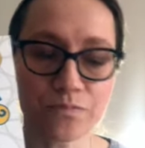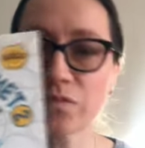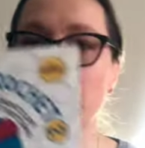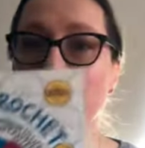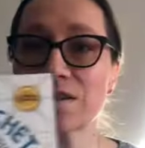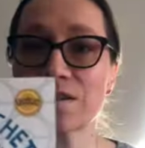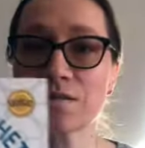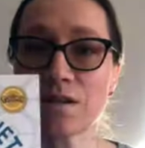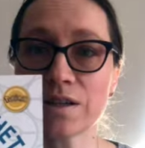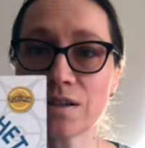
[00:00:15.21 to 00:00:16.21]

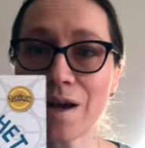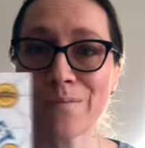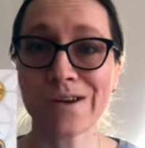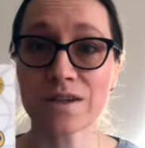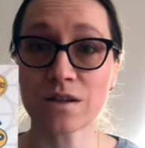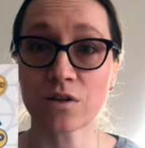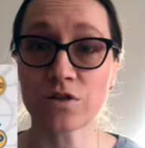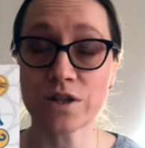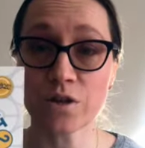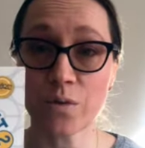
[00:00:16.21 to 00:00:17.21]
This little number is a
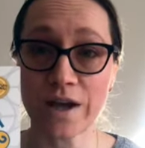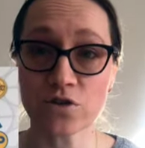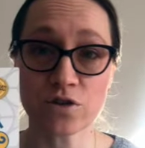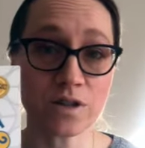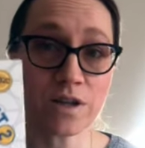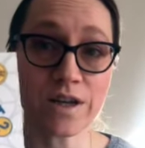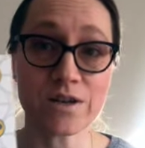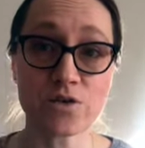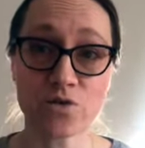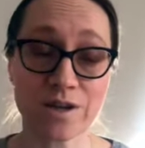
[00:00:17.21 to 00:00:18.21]
continuation.
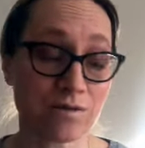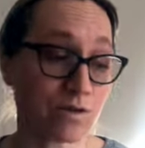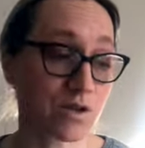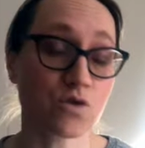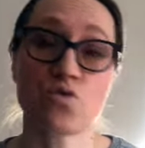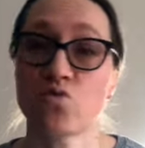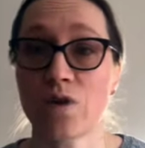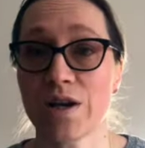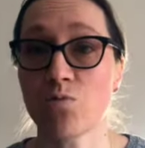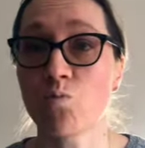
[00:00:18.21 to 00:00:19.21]
In
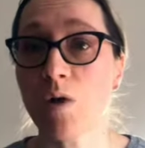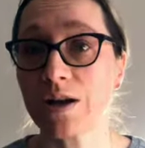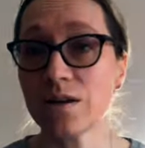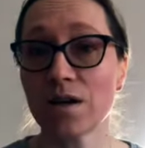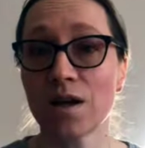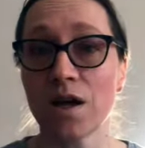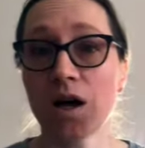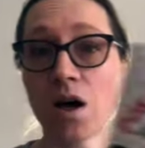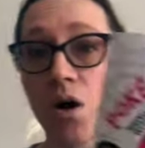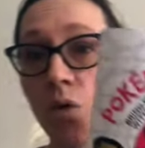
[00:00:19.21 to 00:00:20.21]
2021
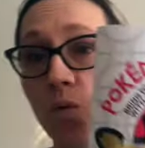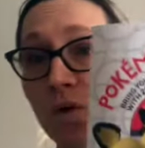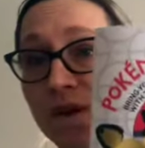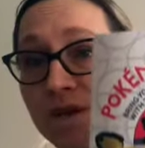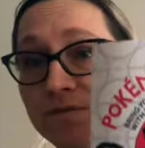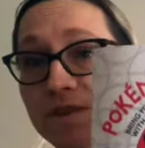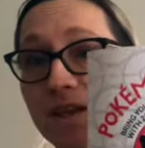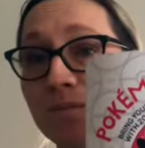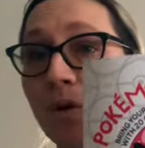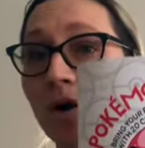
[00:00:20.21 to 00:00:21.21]
we've
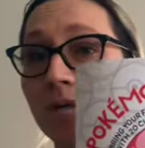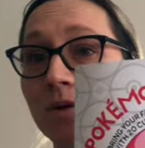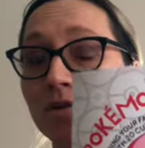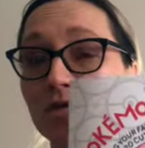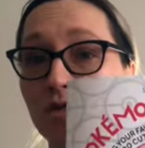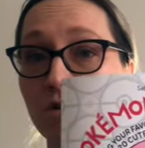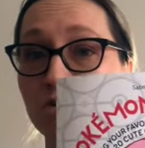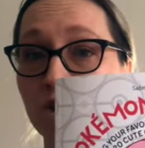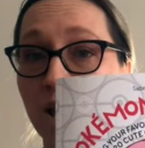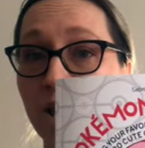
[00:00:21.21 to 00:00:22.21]
seen Pokemon
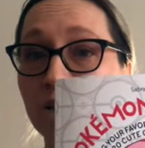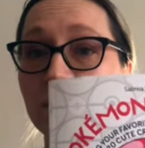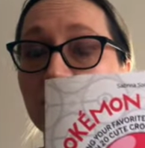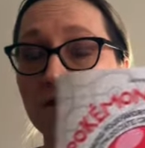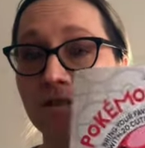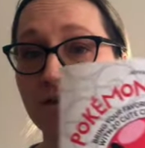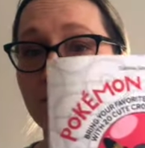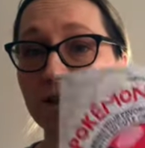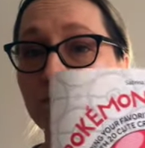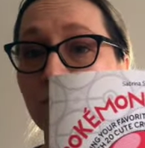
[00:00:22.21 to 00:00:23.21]
Crochet, the
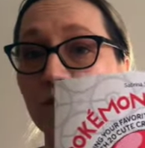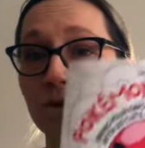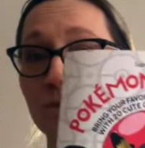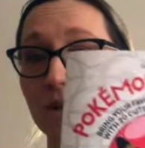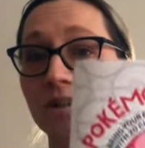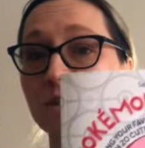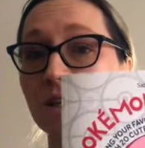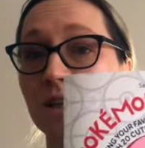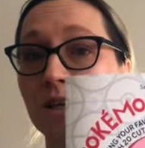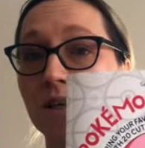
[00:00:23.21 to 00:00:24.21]
first volume. We can
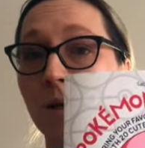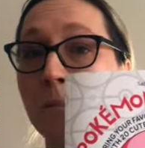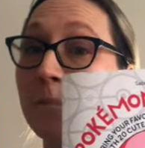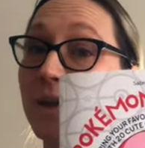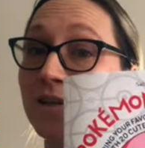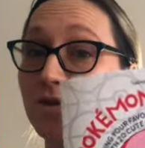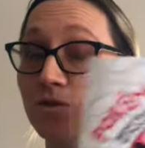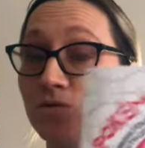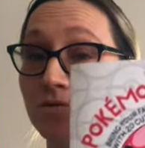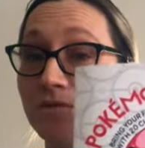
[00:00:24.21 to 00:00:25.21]
see
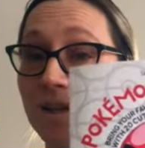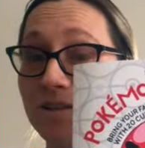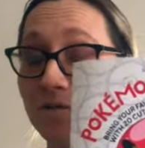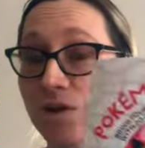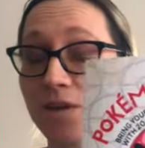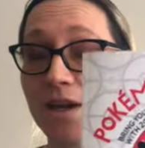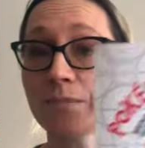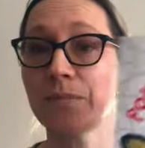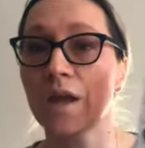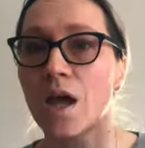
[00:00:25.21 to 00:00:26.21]
Pikachu dancing around
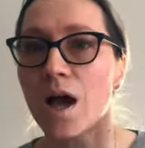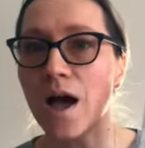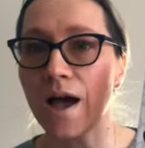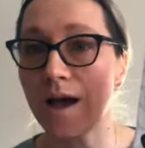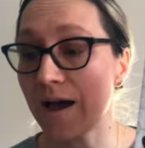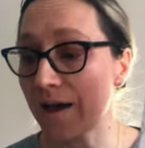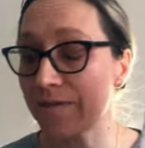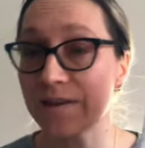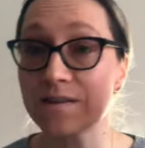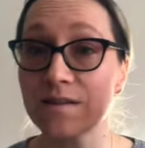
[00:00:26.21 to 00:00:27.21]
here,
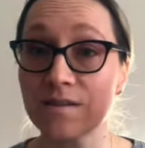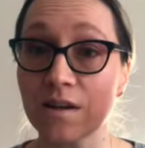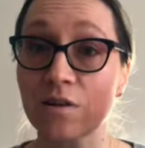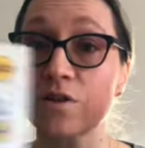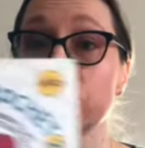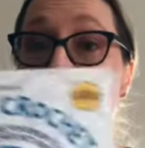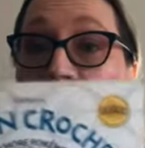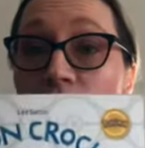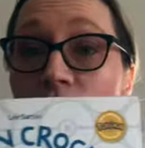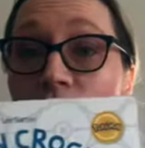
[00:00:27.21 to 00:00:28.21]
and this is the
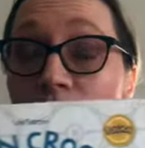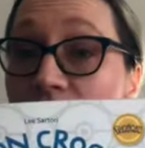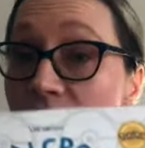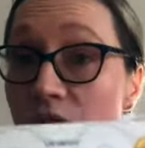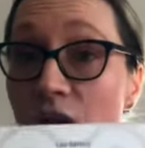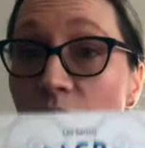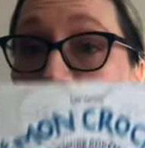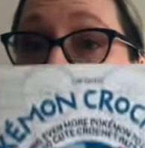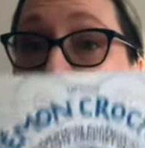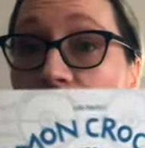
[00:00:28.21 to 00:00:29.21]
continuation. So
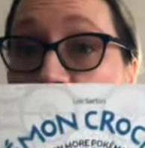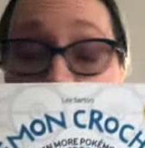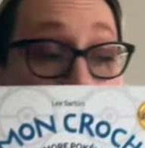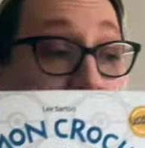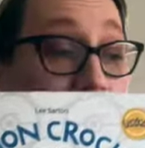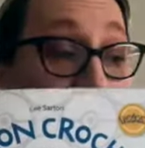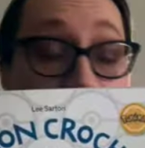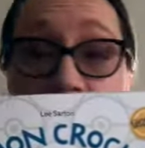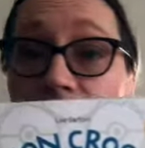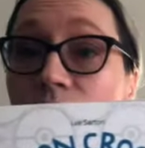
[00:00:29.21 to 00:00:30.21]
we're gonna look
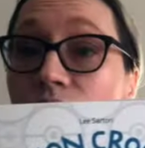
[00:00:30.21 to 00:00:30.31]
inside.